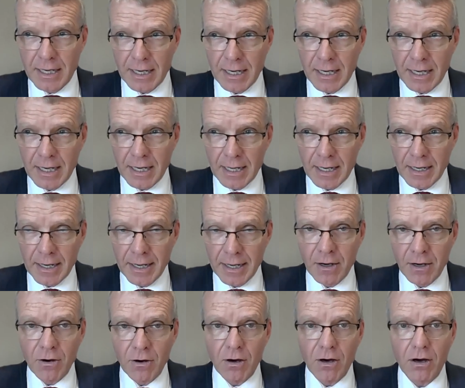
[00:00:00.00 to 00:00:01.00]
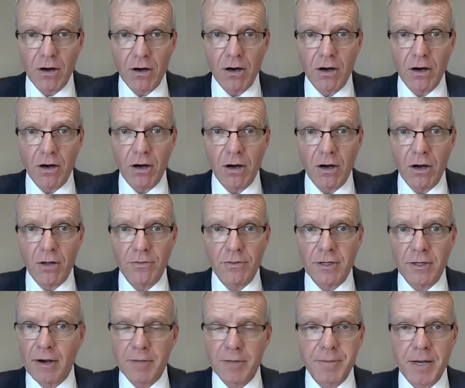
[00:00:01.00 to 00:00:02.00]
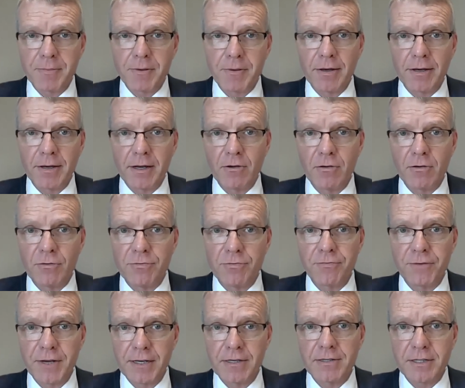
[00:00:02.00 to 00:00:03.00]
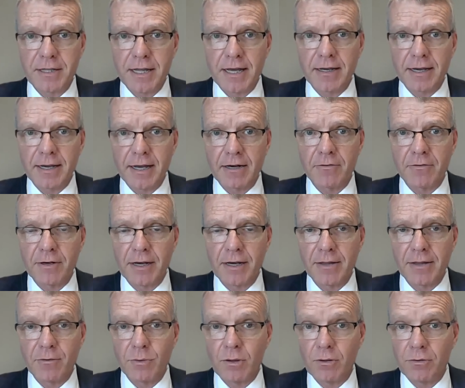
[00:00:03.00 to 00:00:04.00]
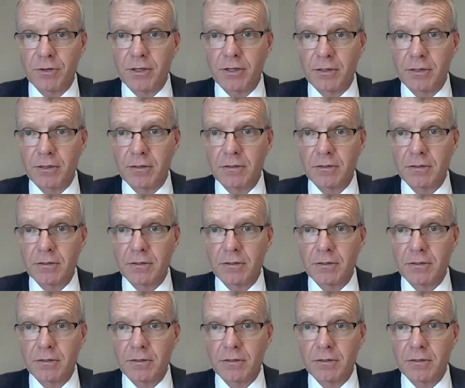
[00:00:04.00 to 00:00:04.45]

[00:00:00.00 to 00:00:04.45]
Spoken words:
Now, the only people I know who fit into that category are the wealthy.